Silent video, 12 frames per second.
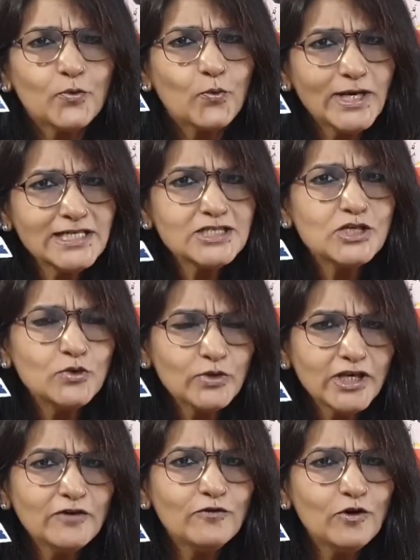went
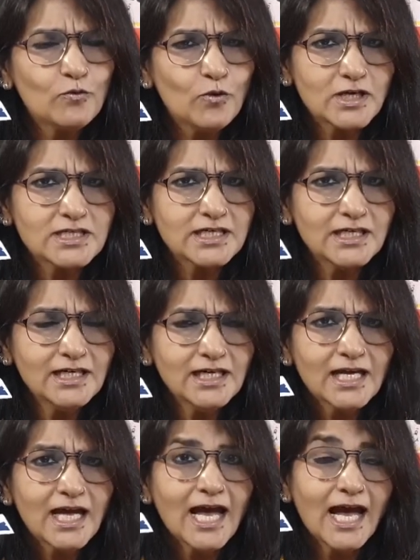looking for water,
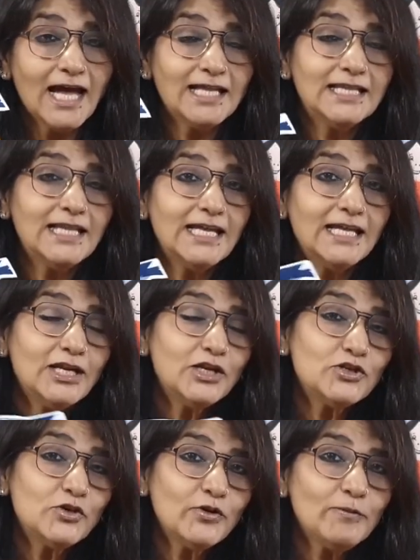and then
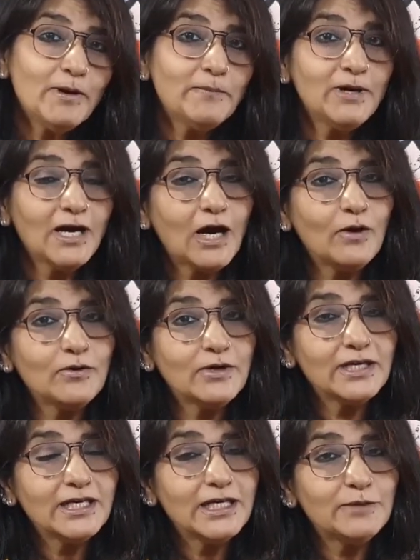do you remember how
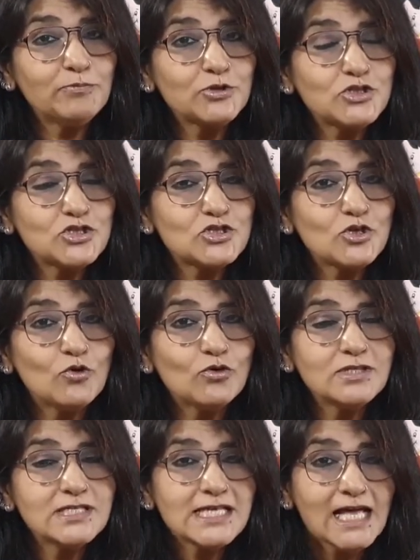he put
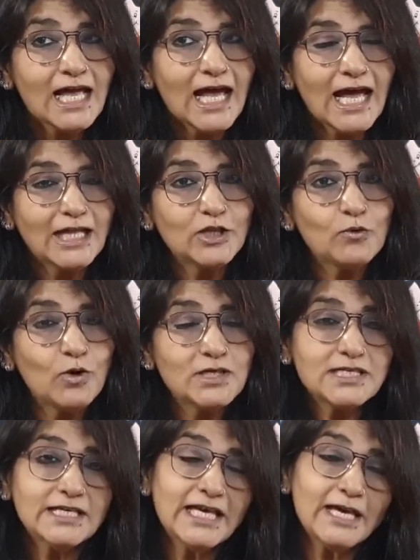stones and the
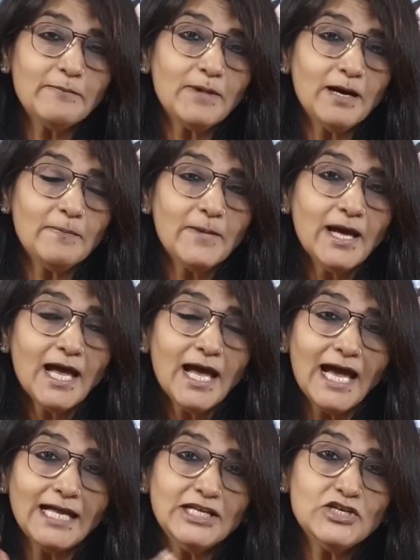water came up
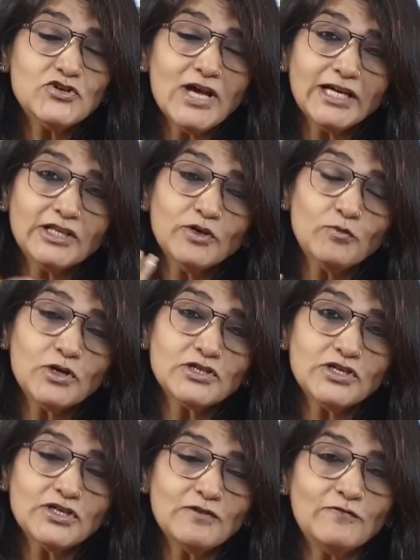and he drank the
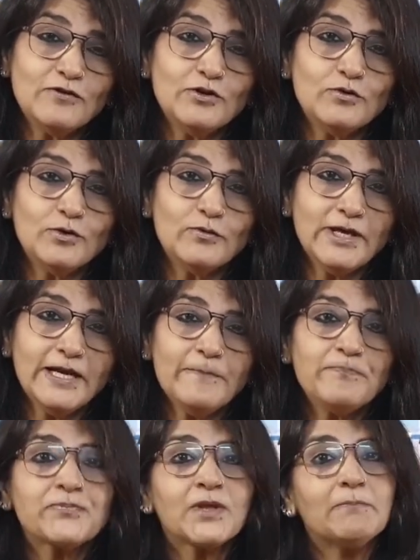water and flew
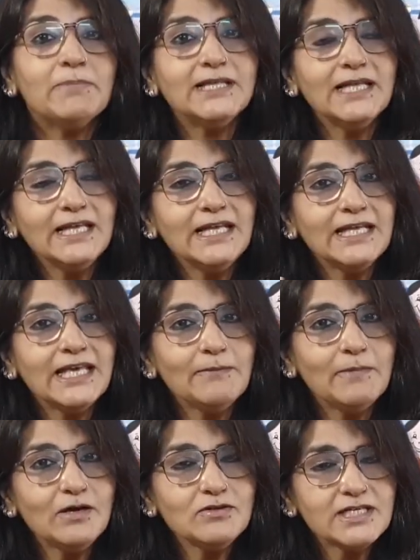away? But then he
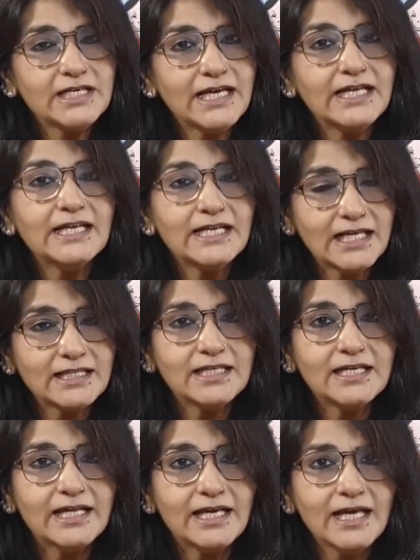came out again another
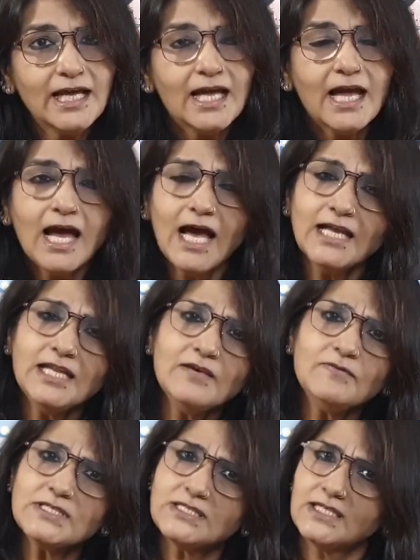day and he
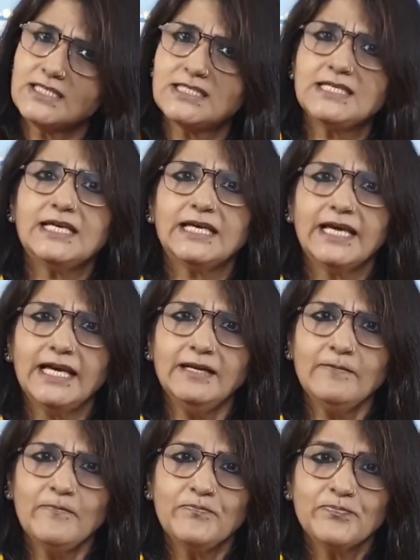was thirsty again.